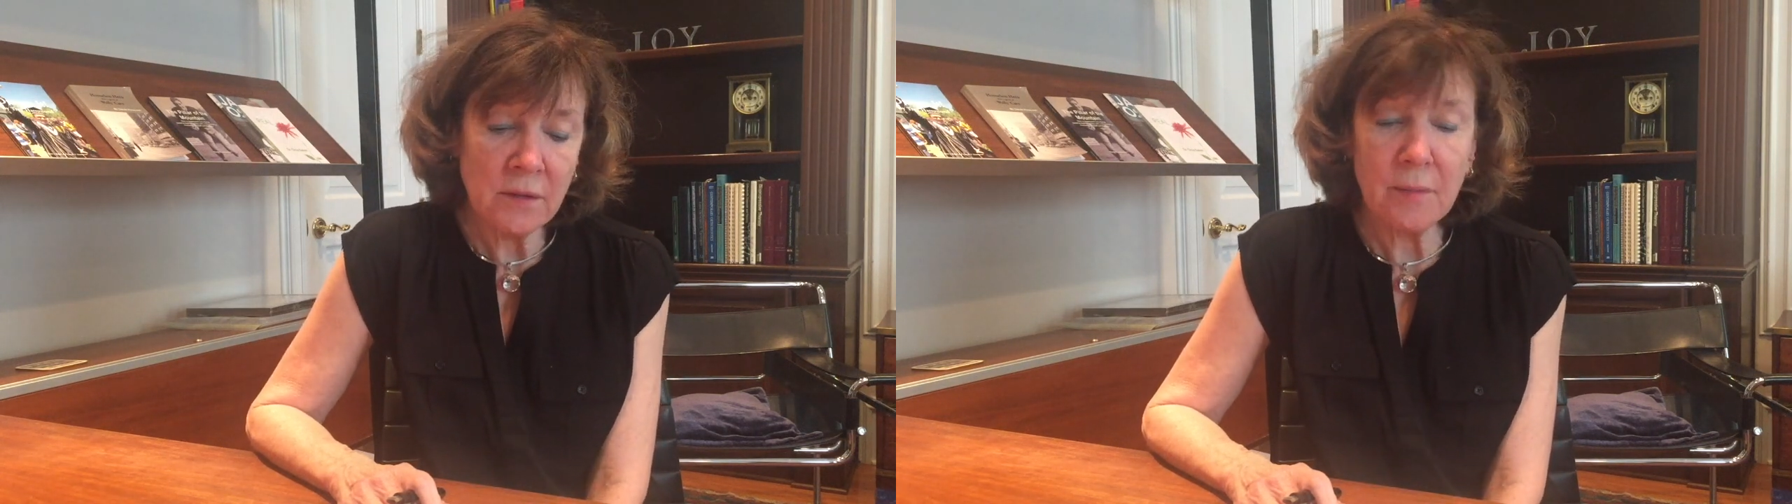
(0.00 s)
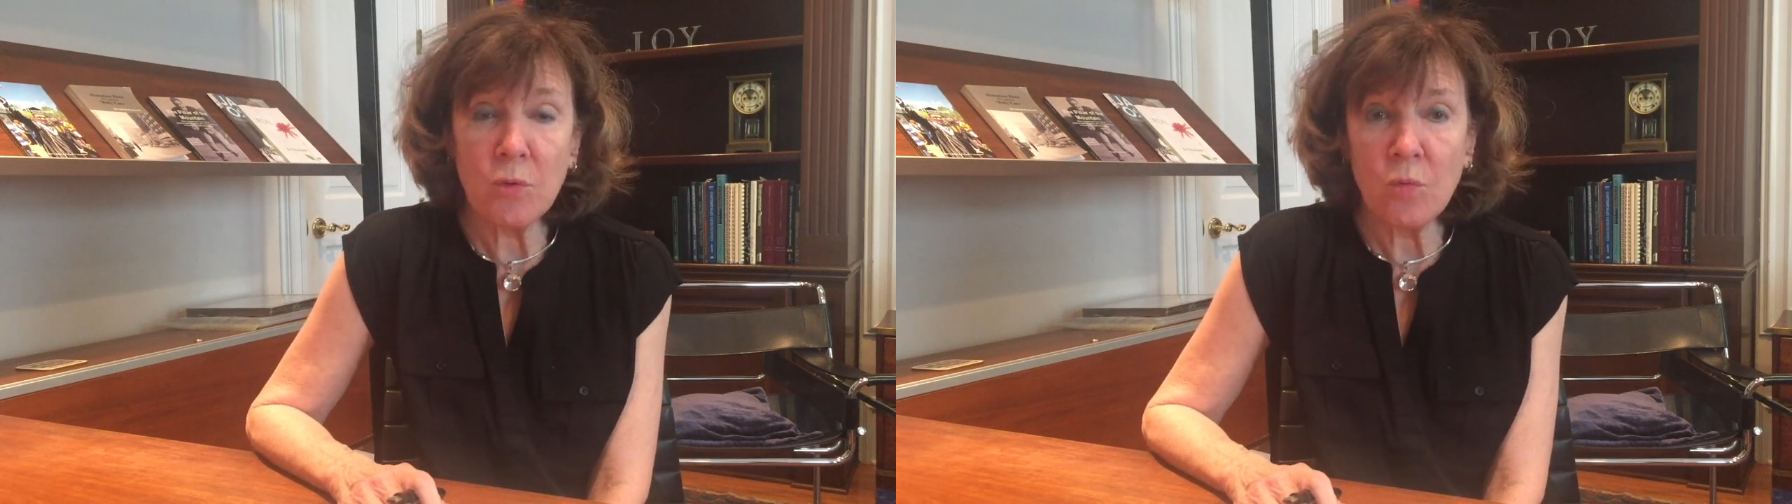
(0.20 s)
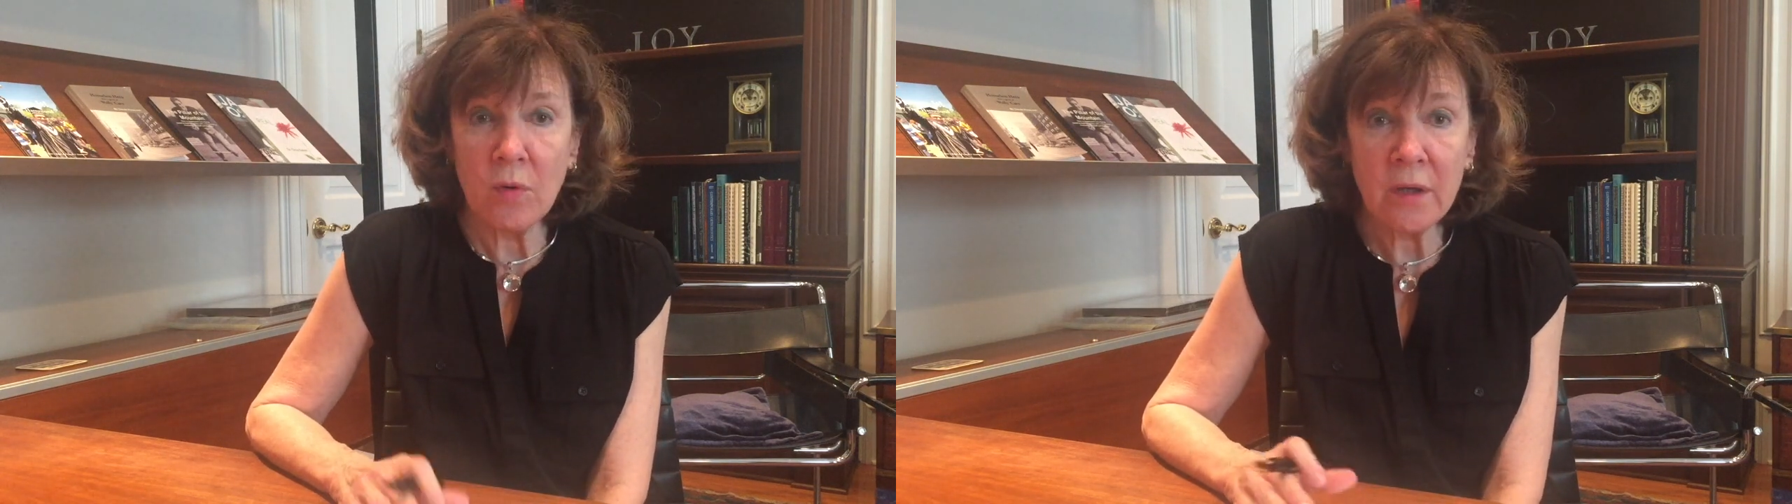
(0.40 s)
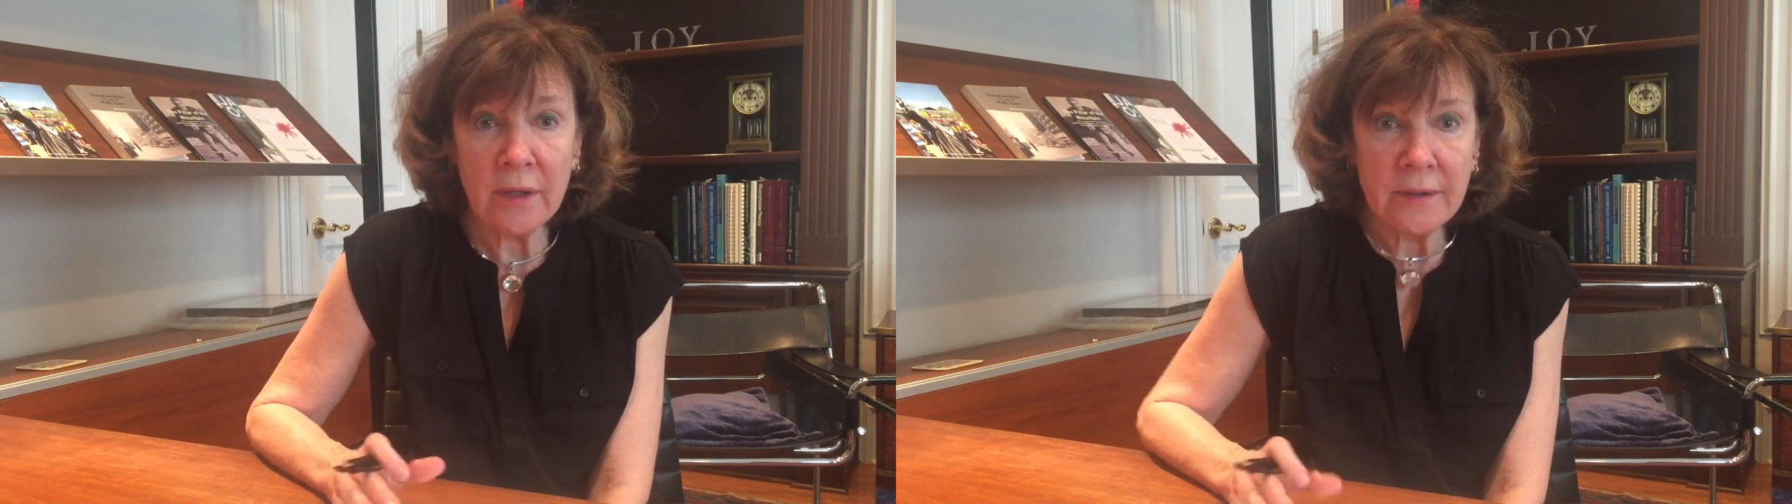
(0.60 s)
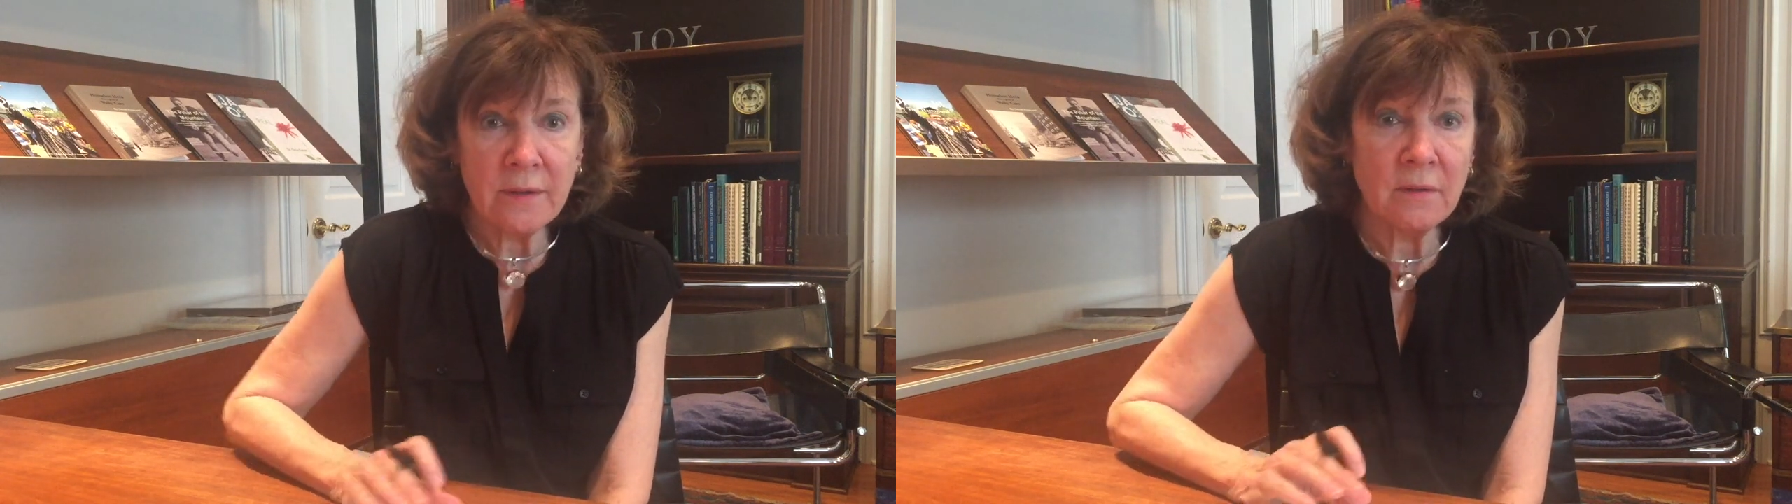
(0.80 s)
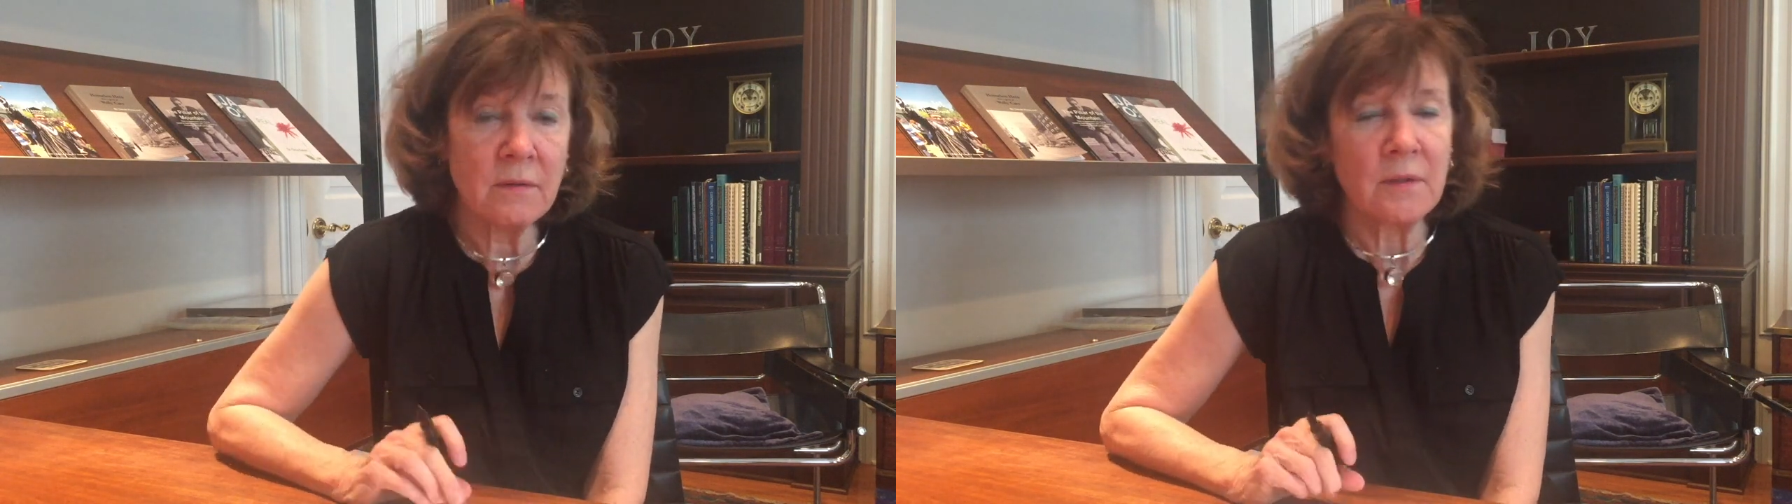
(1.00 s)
number one,